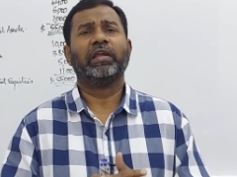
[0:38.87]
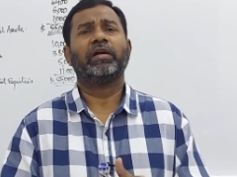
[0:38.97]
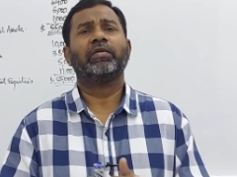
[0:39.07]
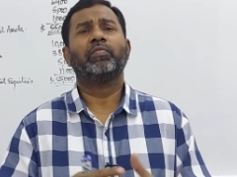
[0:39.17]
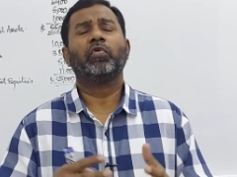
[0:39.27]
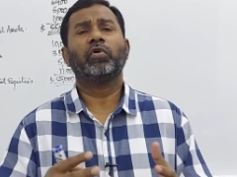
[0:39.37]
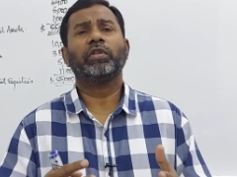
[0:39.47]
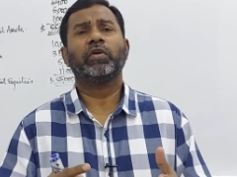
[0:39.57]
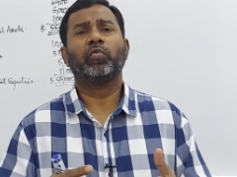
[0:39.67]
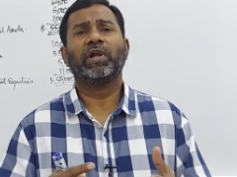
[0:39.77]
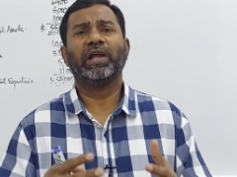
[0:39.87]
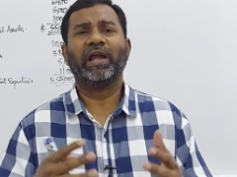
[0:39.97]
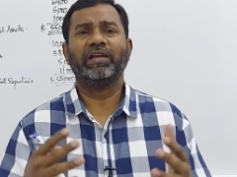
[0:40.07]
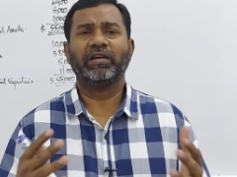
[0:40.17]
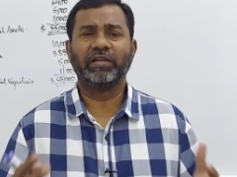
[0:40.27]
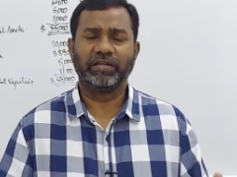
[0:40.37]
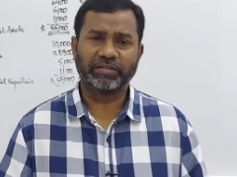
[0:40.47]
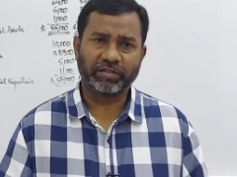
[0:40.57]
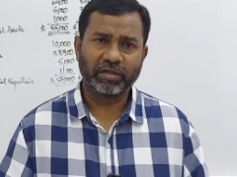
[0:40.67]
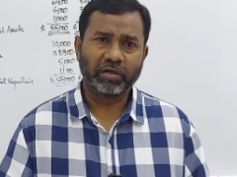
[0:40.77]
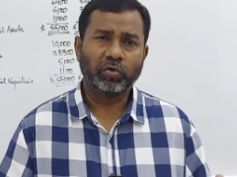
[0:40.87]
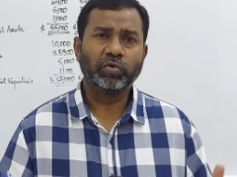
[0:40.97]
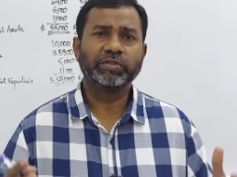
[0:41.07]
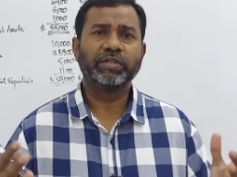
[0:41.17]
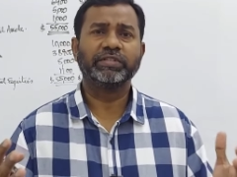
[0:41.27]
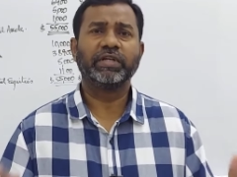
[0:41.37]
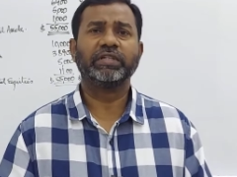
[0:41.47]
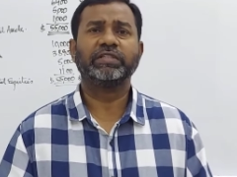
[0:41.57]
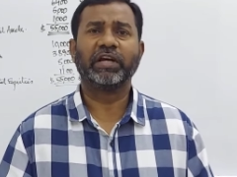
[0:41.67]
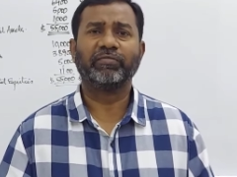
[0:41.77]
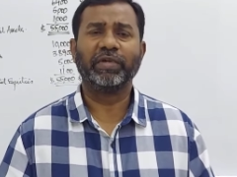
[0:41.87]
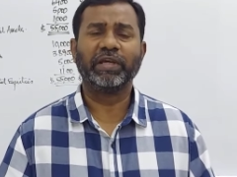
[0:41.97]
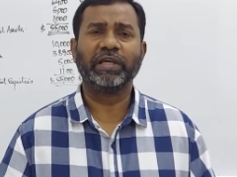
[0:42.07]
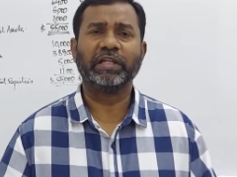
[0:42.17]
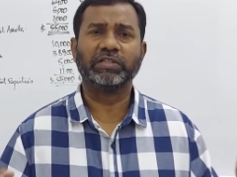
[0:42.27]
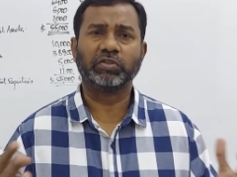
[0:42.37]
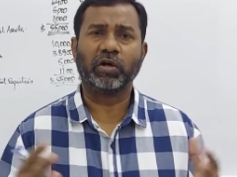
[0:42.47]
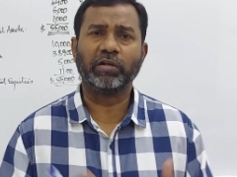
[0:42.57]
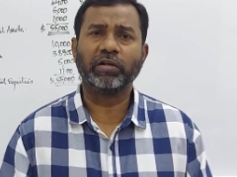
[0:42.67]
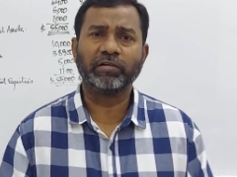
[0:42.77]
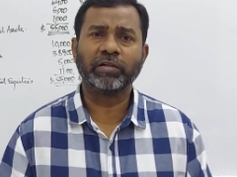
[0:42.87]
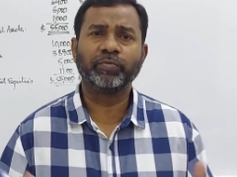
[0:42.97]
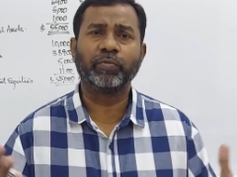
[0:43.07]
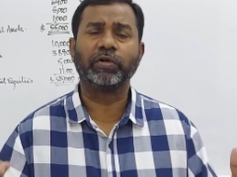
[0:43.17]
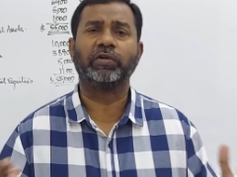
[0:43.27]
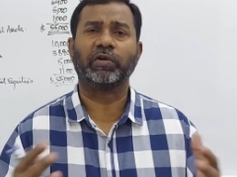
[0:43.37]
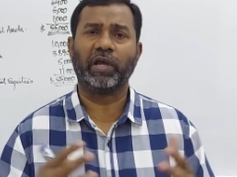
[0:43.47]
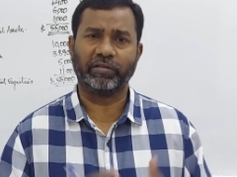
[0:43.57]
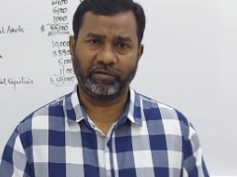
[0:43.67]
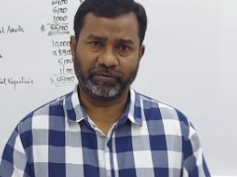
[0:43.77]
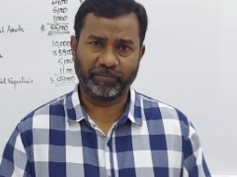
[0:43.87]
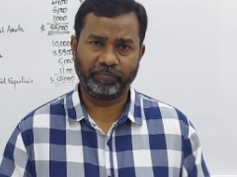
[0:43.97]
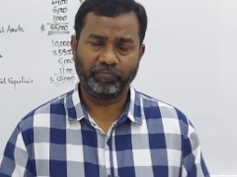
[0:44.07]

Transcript: there are more than one entities whose results are being consolidated put together.